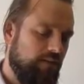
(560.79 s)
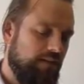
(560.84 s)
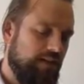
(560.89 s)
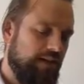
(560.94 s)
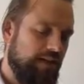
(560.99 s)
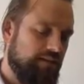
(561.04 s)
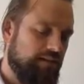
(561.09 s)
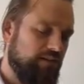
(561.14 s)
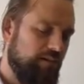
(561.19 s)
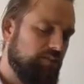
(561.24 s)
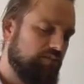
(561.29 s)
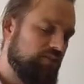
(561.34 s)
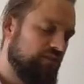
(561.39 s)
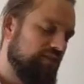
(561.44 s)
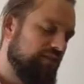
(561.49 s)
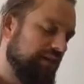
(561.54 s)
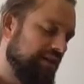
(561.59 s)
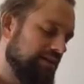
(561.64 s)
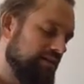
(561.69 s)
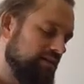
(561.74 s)
that time to
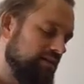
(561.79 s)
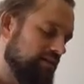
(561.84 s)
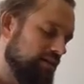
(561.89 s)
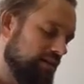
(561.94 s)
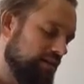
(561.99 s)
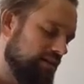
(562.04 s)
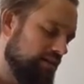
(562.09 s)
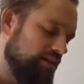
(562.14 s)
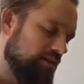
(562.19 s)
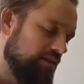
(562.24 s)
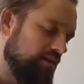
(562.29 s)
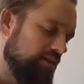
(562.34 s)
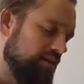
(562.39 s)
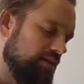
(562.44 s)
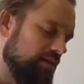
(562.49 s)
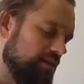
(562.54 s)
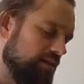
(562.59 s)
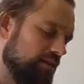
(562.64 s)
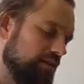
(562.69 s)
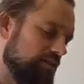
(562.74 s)
reflect,
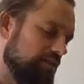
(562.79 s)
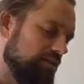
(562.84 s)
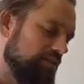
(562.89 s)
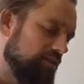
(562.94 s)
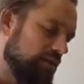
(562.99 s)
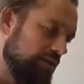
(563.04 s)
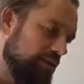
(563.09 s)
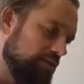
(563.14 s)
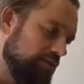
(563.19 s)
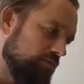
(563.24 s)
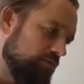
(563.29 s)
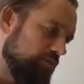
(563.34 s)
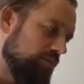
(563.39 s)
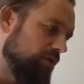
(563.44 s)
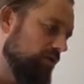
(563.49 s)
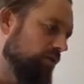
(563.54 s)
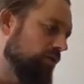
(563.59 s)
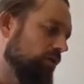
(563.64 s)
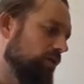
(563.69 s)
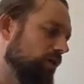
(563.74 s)
sometimes
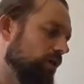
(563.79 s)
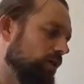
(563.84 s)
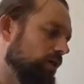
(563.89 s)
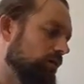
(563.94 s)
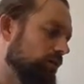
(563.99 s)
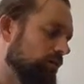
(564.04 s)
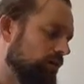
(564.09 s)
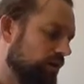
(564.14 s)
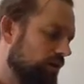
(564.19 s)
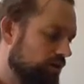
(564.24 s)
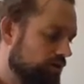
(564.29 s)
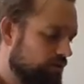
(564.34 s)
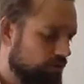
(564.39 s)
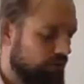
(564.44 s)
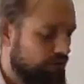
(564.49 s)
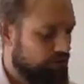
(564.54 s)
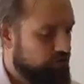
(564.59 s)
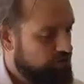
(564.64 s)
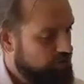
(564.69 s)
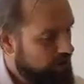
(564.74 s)
on your own
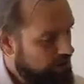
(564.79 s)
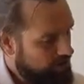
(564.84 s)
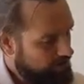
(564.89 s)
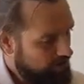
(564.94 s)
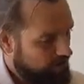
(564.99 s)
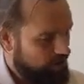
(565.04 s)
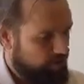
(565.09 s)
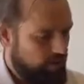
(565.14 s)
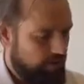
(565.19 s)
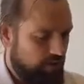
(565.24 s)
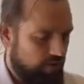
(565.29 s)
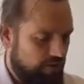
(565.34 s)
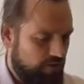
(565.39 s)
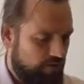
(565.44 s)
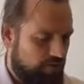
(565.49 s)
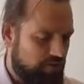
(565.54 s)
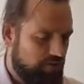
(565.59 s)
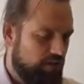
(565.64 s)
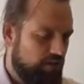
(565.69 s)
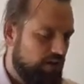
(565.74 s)
or sharing it with
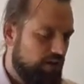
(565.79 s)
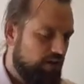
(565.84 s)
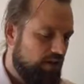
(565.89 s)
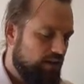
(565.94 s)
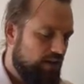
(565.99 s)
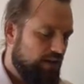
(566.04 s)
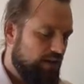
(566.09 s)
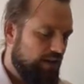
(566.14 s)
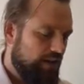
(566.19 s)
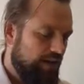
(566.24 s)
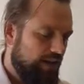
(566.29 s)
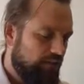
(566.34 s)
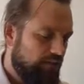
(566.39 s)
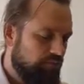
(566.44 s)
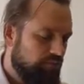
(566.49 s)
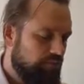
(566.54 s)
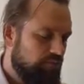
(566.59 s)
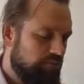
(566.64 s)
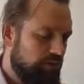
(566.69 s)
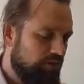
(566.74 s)
others,
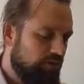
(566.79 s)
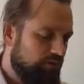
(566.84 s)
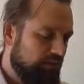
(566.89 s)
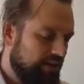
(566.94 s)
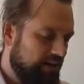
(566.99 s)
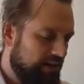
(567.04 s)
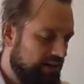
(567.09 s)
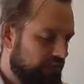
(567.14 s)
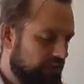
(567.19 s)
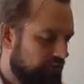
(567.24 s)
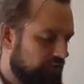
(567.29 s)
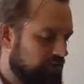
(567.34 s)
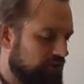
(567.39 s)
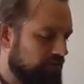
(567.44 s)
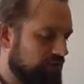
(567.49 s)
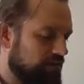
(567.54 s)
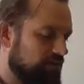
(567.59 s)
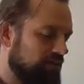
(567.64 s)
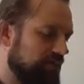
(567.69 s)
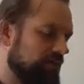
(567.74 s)
helps build that
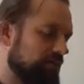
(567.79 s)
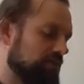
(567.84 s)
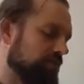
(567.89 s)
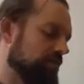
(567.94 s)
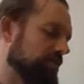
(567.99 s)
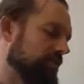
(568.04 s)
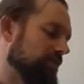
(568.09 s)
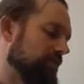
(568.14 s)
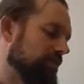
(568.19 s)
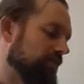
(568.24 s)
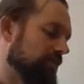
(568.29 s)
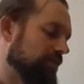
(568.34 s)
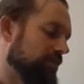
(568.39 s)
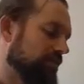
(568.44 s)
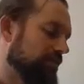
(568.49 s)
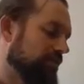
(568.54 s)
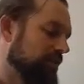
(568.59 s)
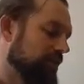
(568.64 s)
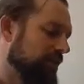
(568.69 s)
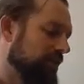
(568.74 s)
emotional intelligence and
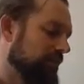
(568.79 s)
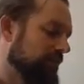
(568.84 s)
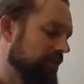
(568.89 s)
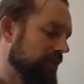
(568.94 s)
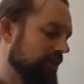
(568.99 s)
self-esteem.